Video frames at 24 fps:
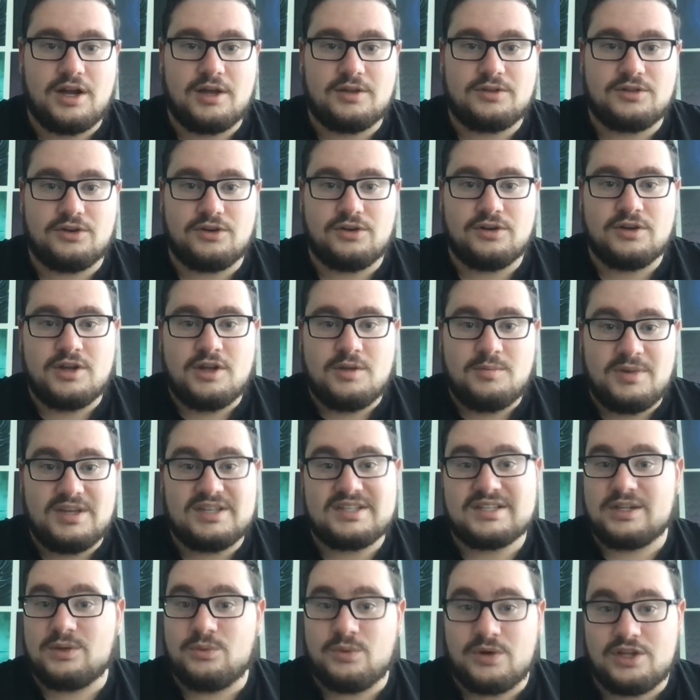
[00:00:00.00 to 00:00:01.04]
They're
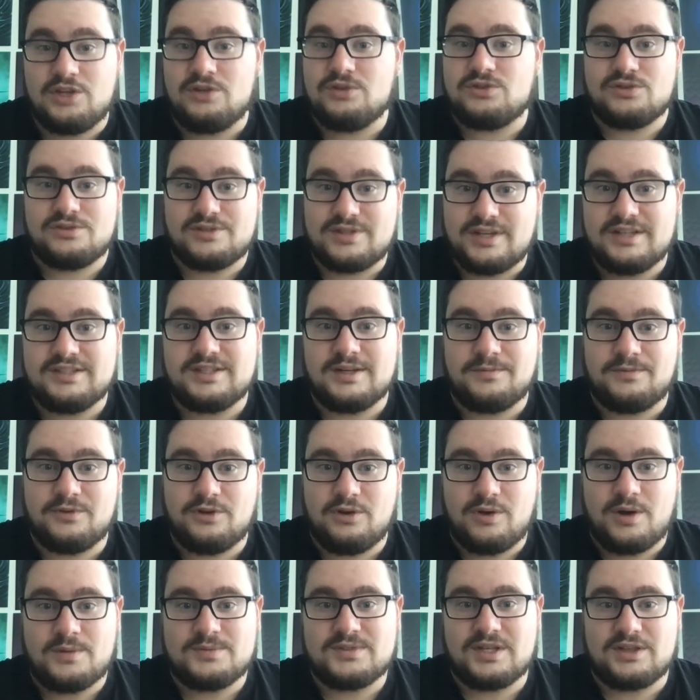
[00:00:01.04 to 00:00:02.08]
basically, when a user signs up for your
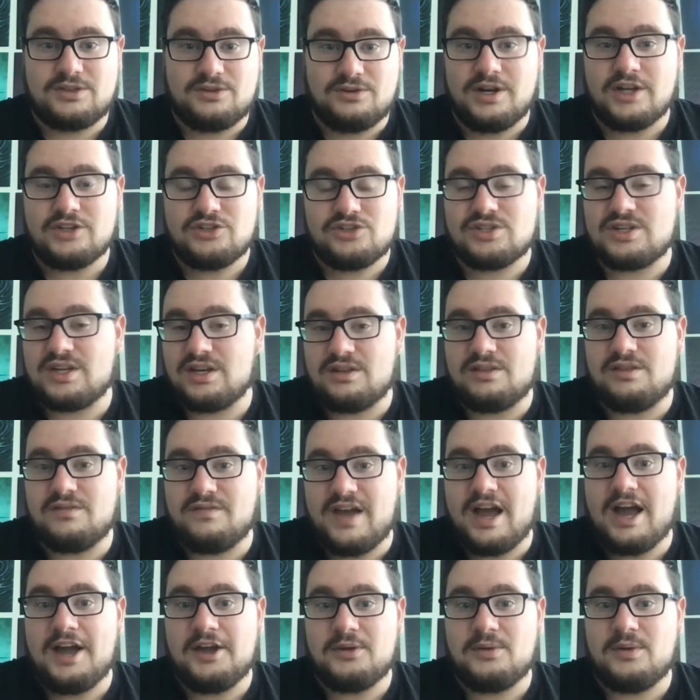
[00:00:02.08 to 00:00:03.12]
website, they're not just getting the
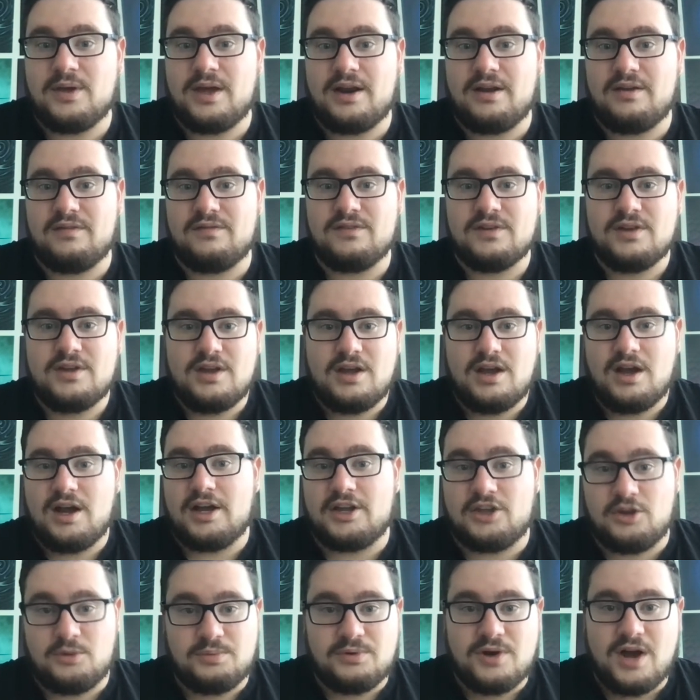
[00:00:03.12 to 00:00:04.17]
value out of
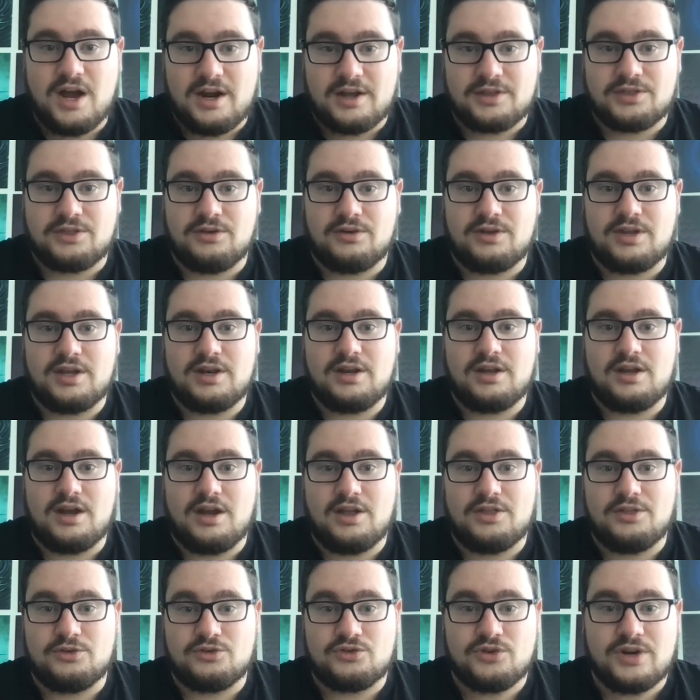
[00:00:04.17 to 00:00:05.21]
your product.
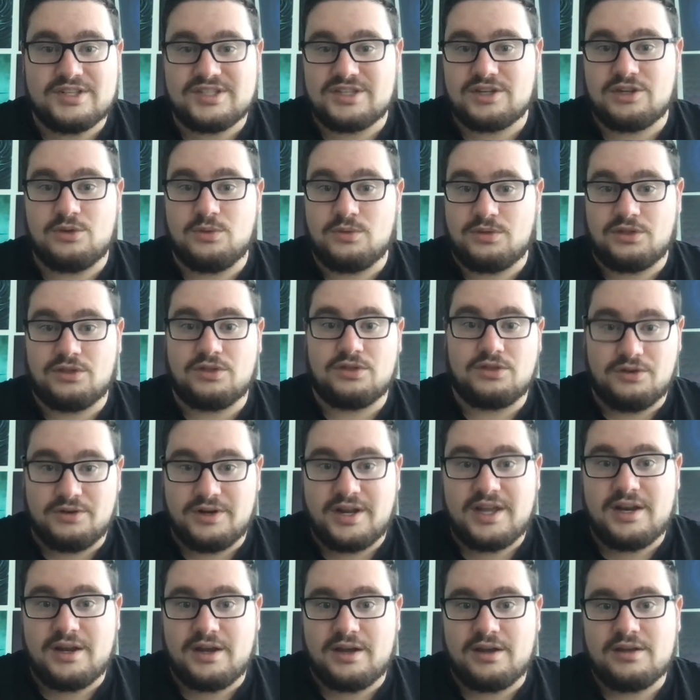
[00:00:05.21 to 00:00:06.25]
They're trusting you with their
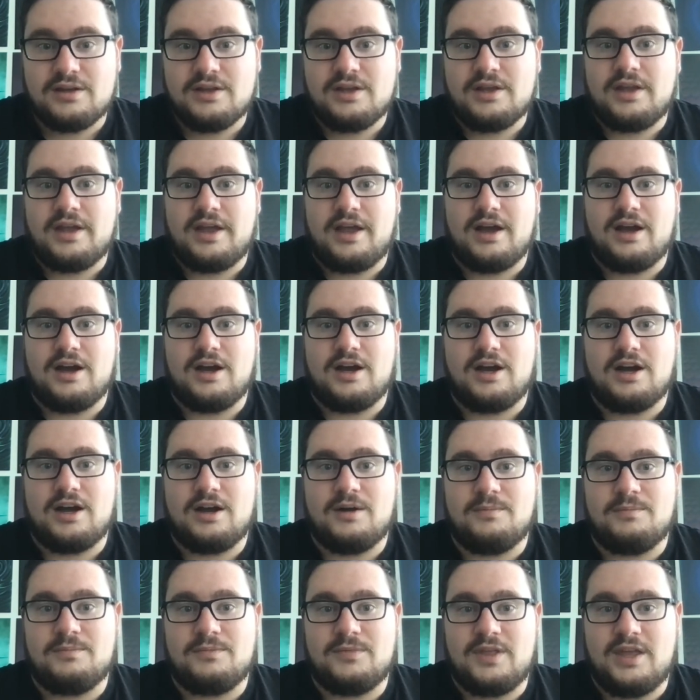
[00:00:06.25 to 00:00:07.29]
data.
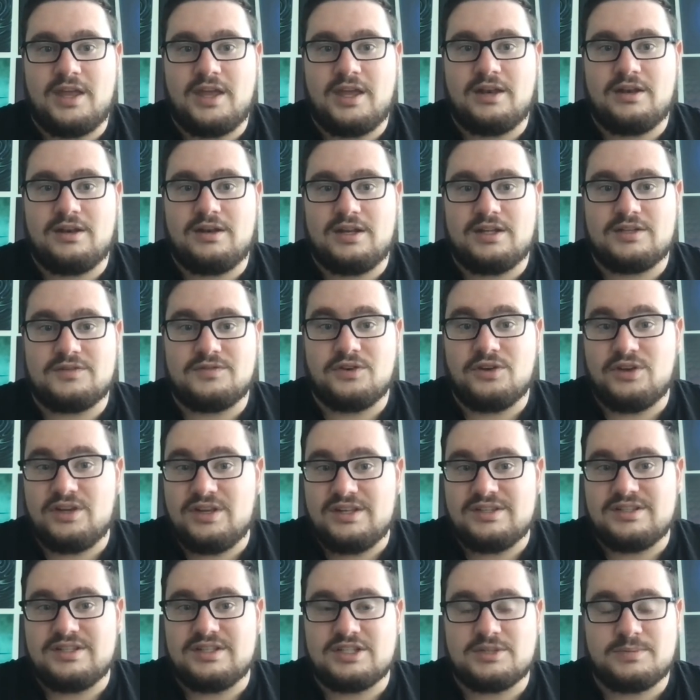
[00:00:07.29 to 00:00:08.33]
And it's very
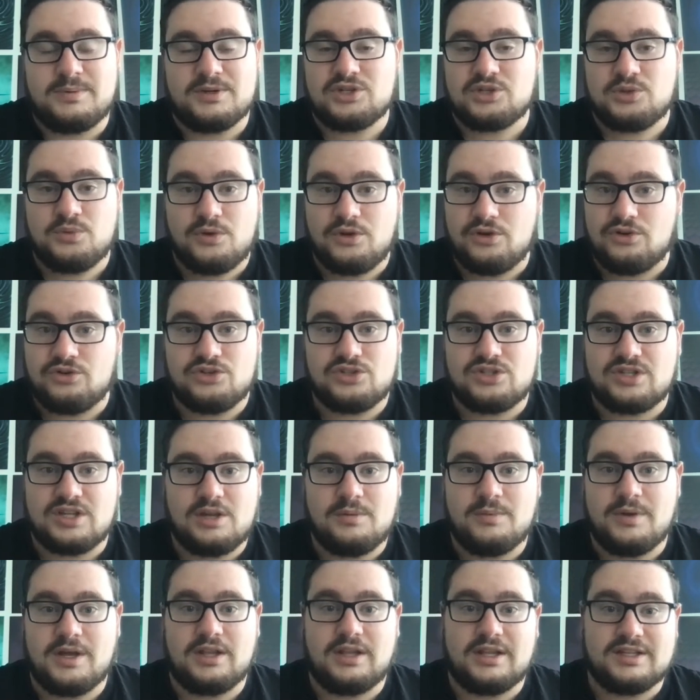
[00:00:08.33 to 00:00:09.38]
easy, especially when you're just thinking
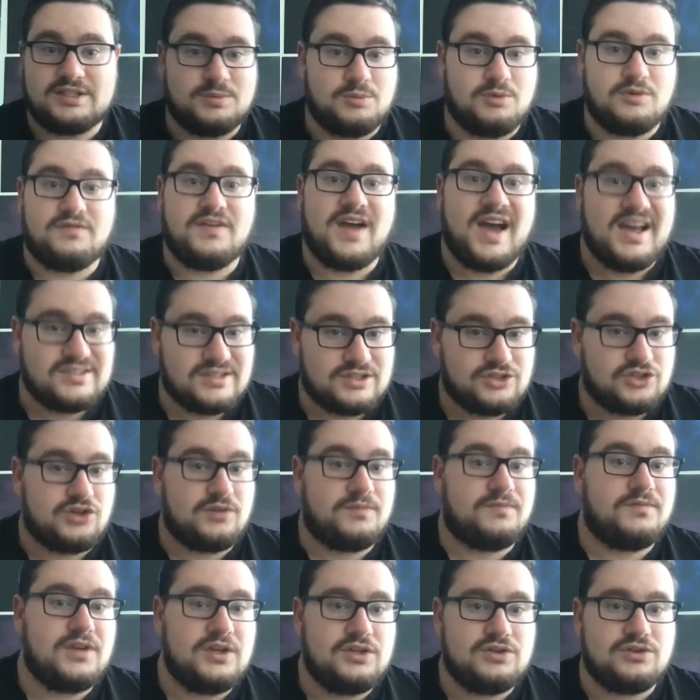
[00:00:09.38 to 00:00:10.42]
about let's move fast, let's
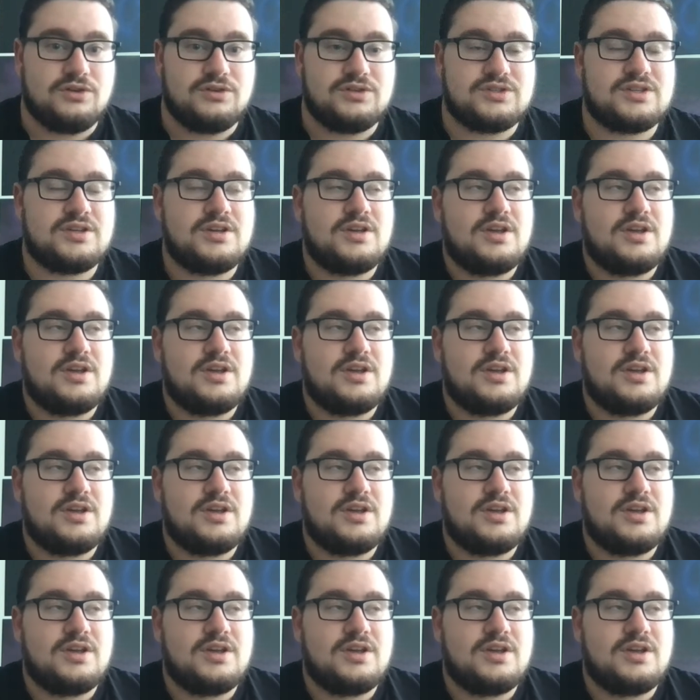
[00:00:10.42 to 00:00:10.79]
ship features,